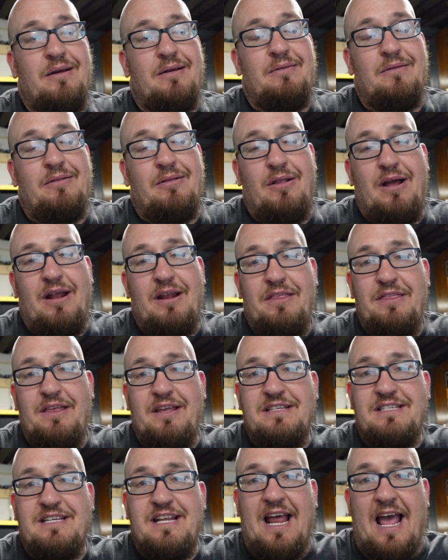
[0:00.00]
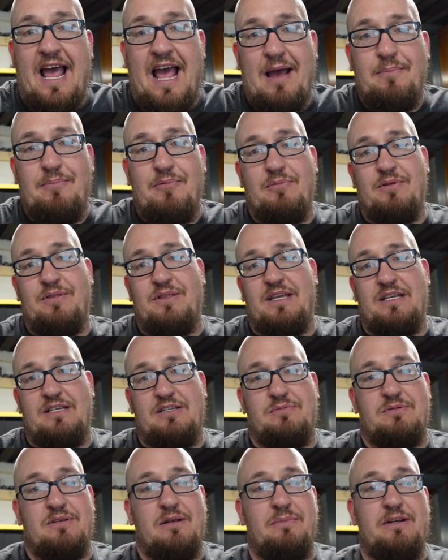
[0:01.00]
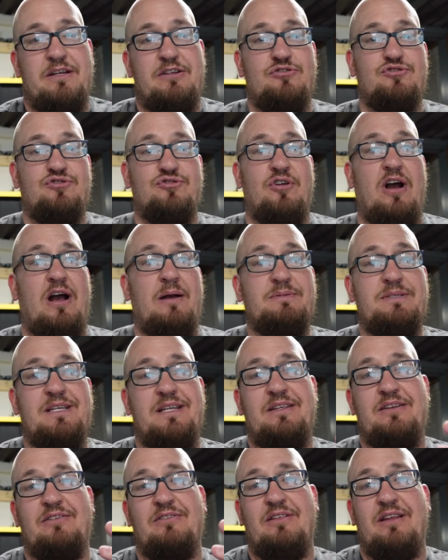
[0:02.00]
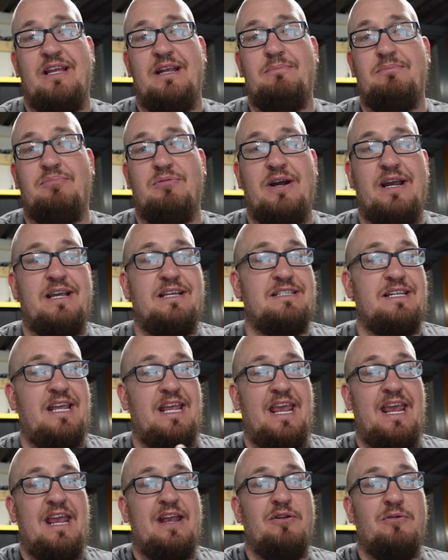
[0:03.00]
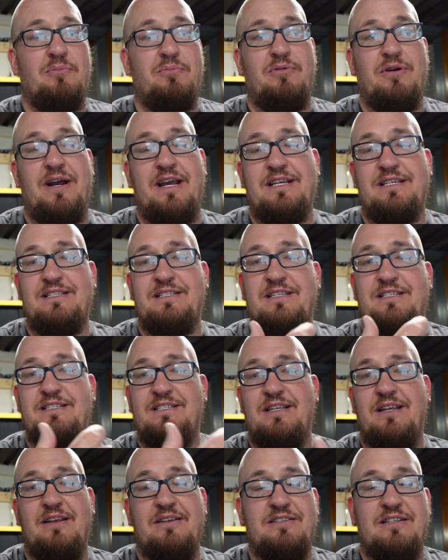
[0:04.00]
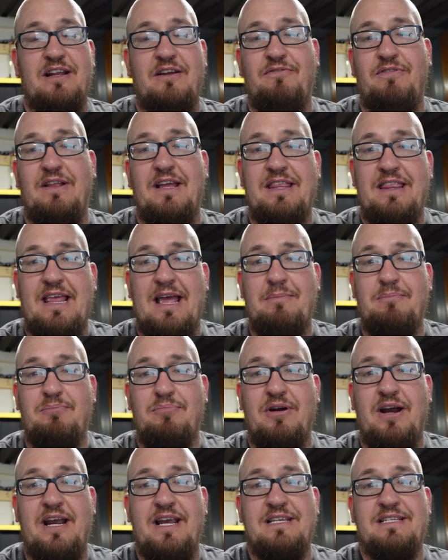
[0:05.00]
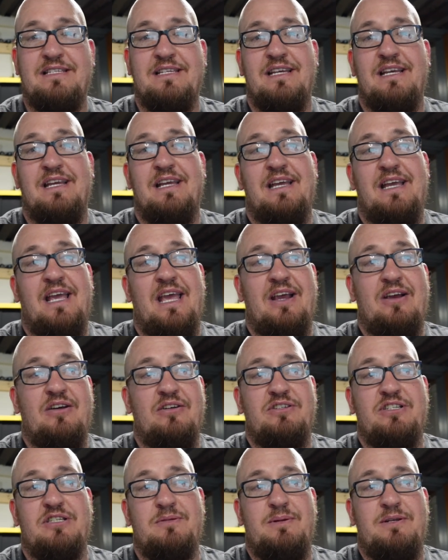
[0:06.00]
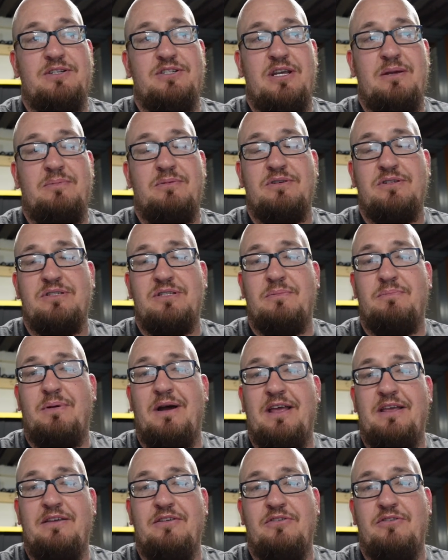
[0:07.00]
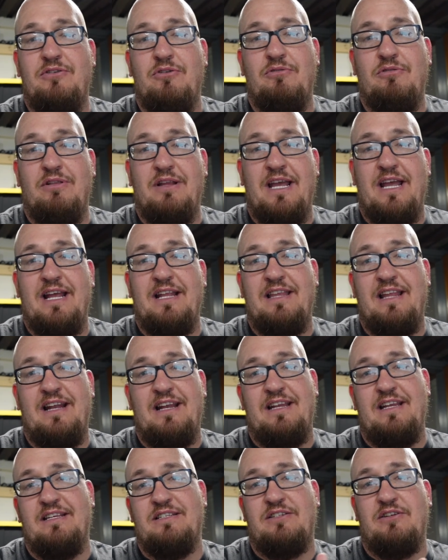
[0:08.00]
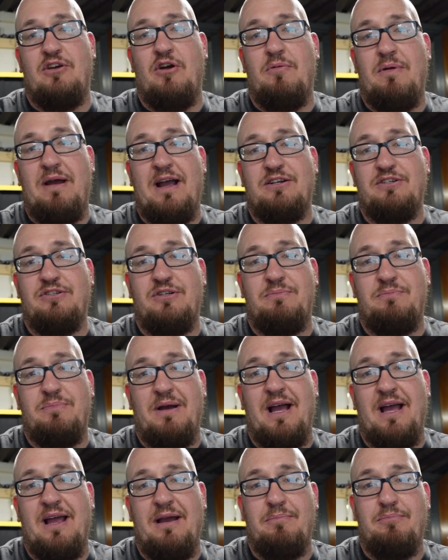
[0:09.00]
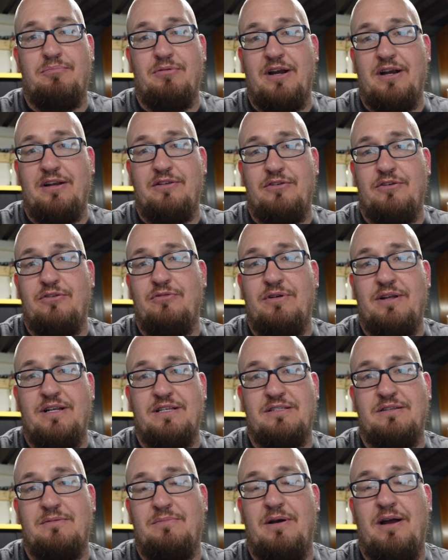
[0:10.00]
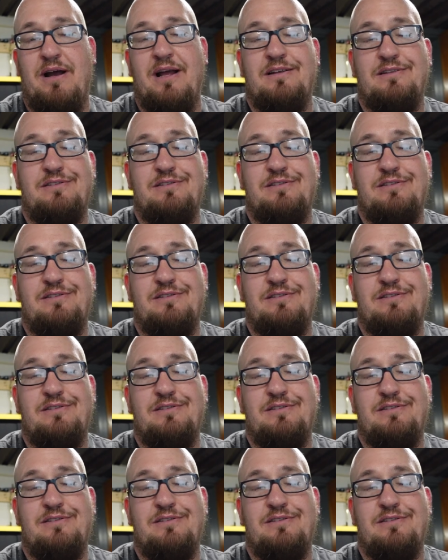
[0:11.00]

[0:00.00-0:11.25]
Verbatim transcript: A lot of things can happen with these. If somebody drops it, their lid breaks, the handle breaks, the stuff like that breaks. It could just be cheaper just to buy a new lid than it is to go actually buy a brand new Instant Pot.